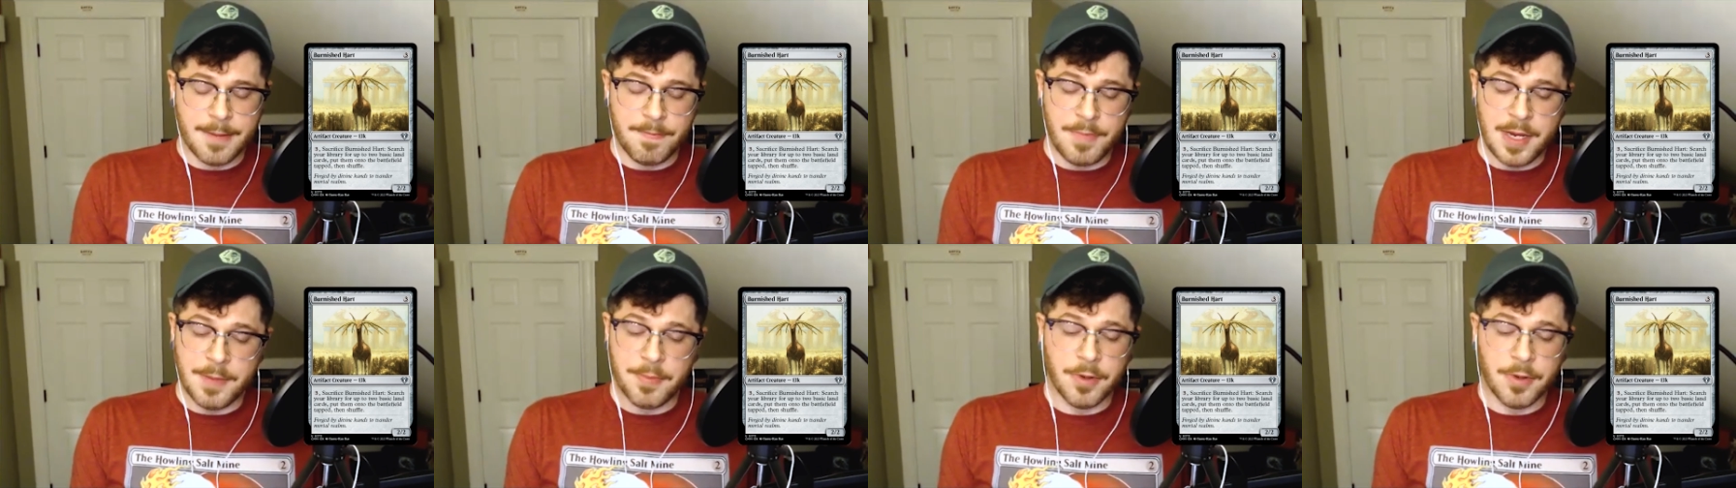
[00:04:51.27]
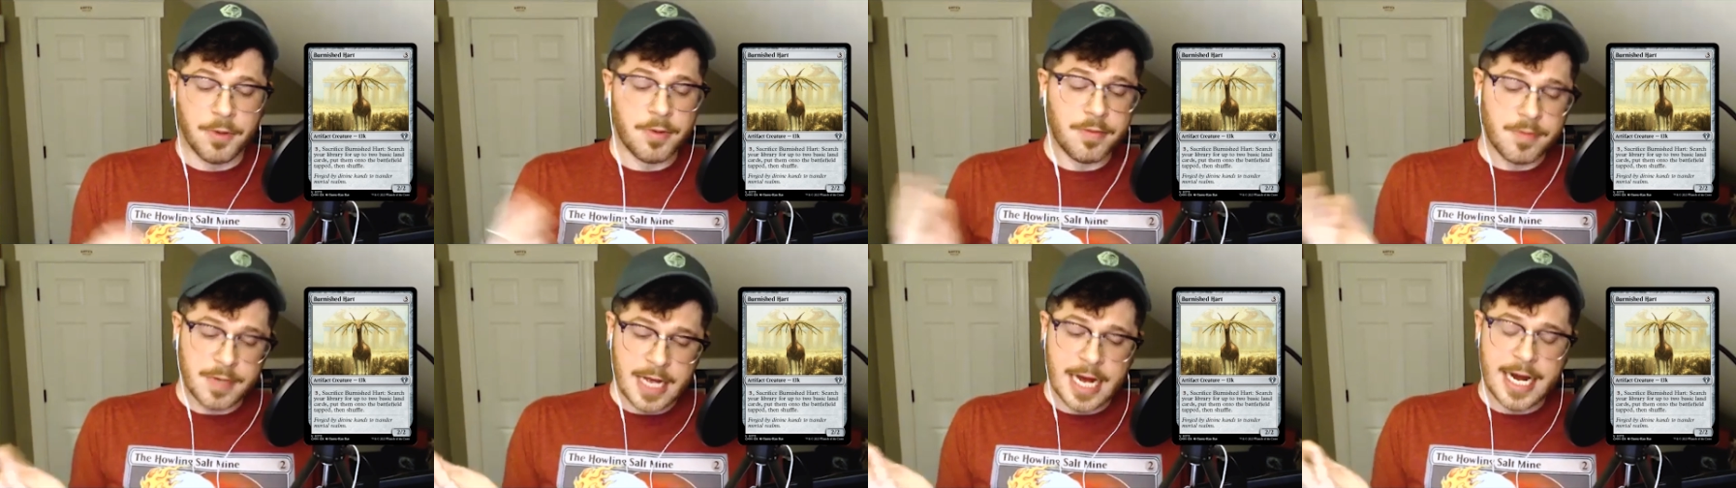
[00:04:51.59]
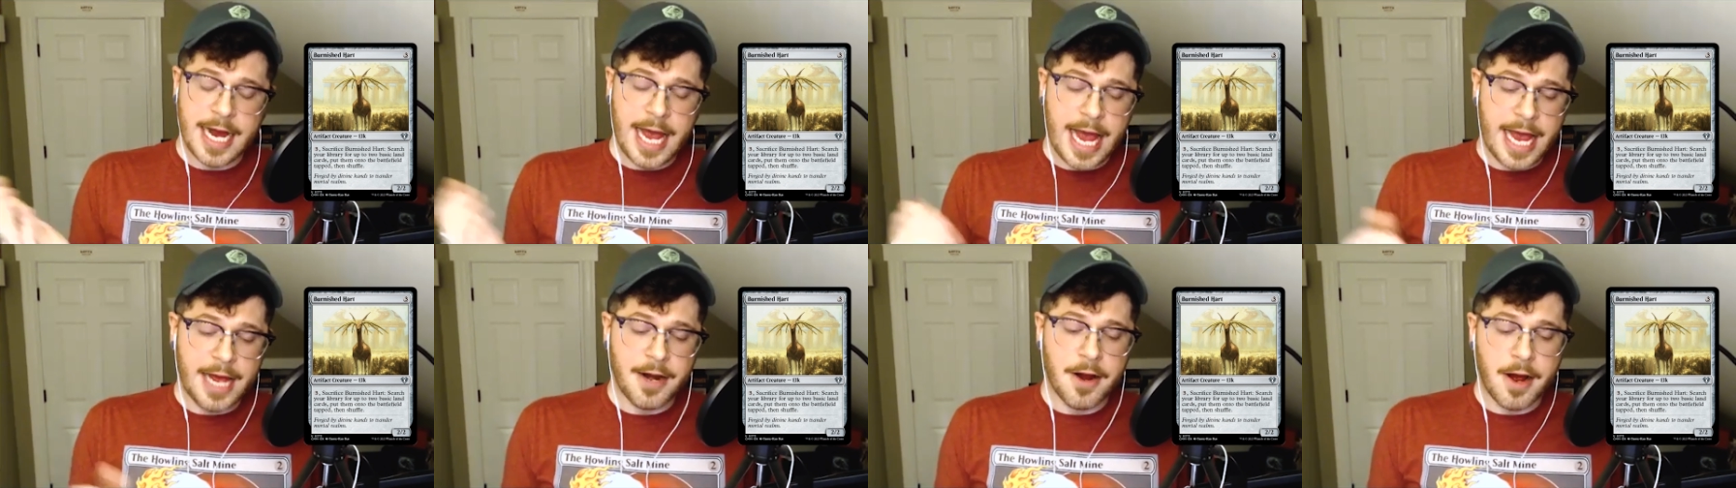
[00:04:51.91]
People kind
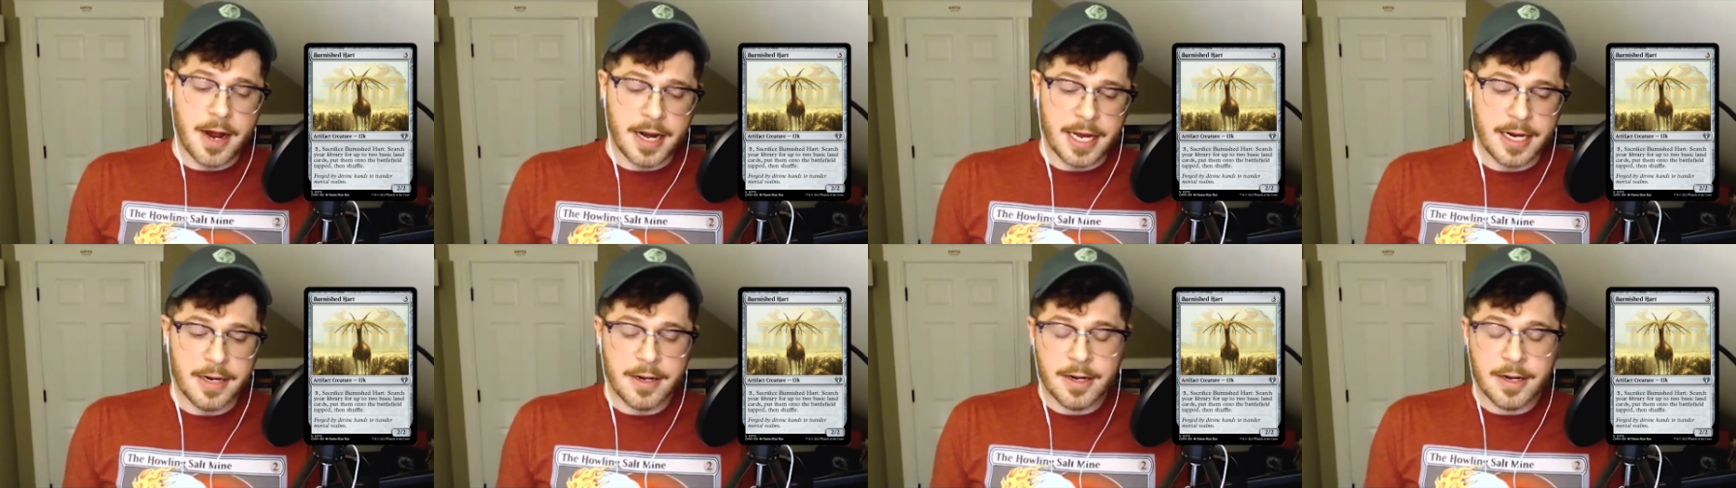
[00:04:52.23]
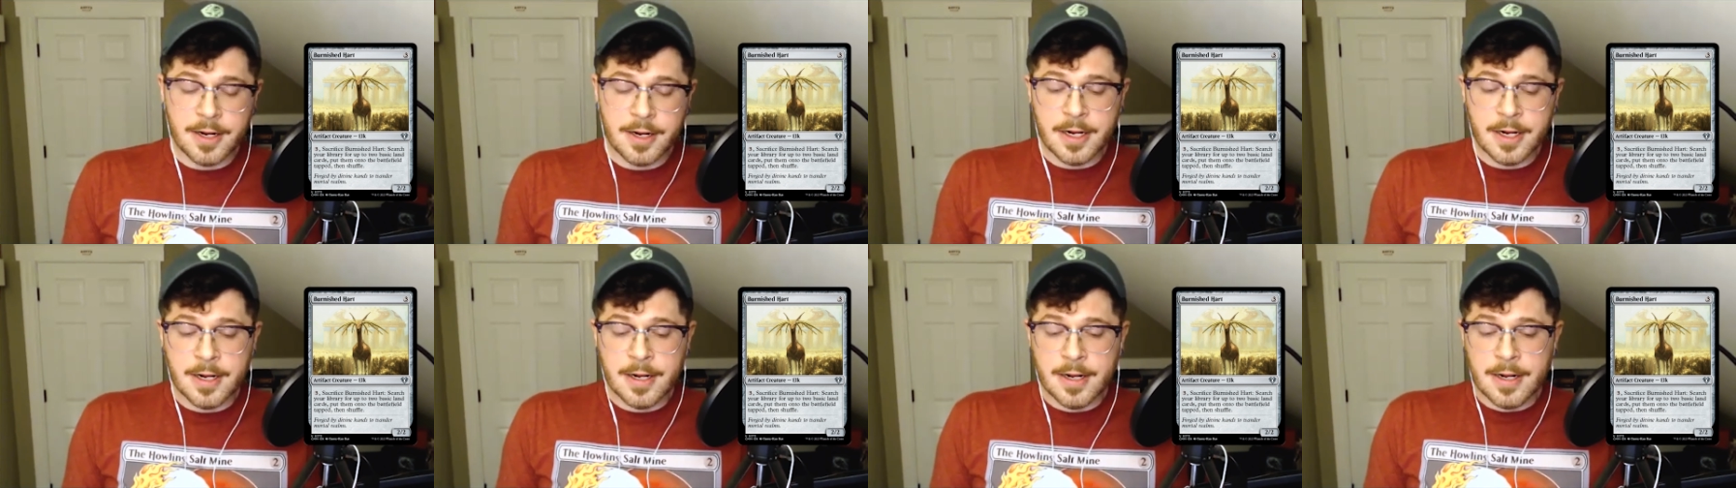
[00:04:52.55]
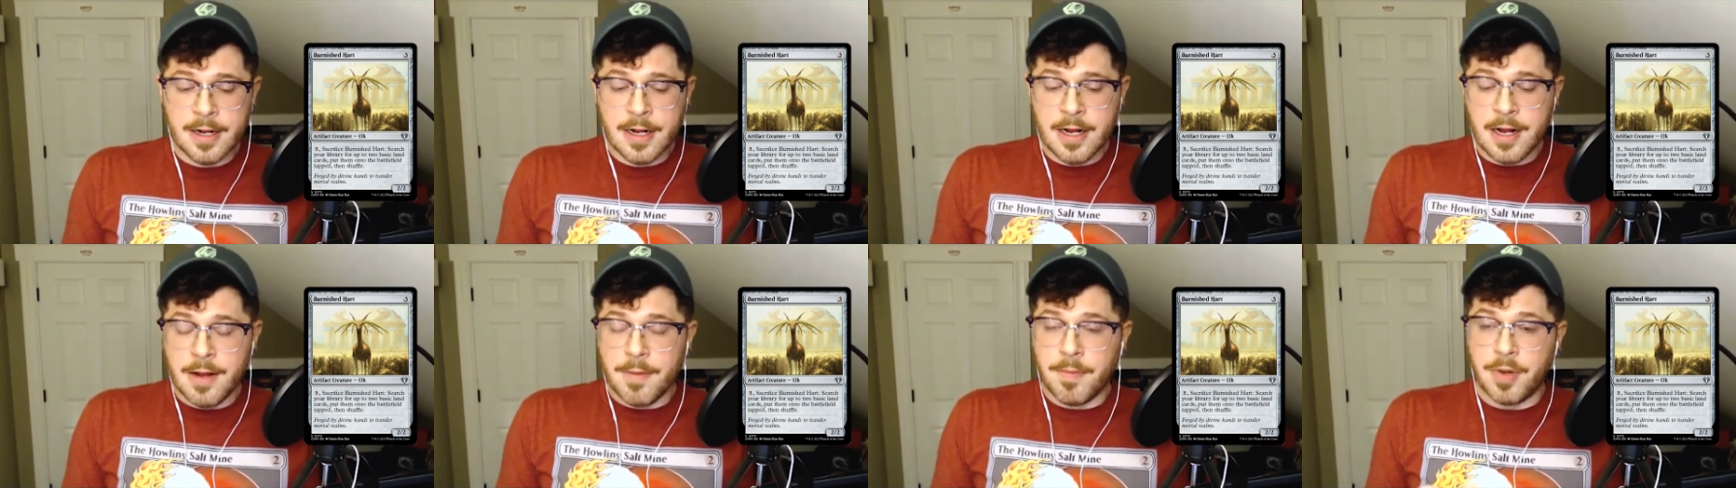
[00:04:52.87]
of hate on it,
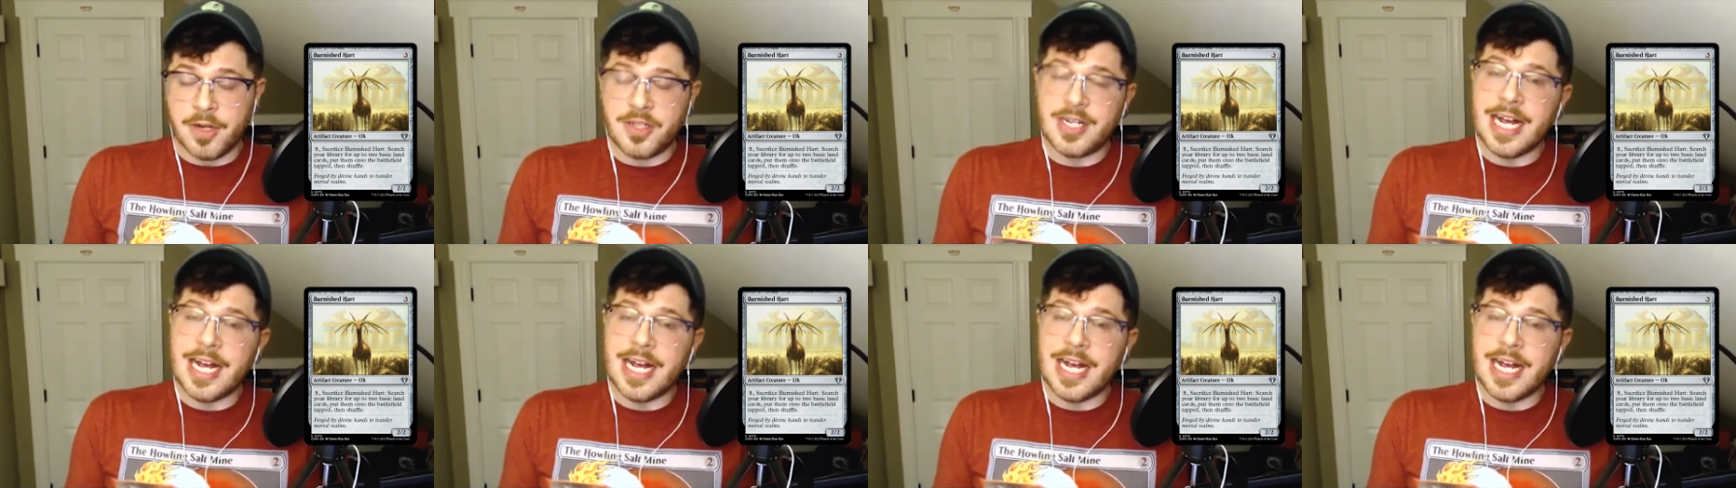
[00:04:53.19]
but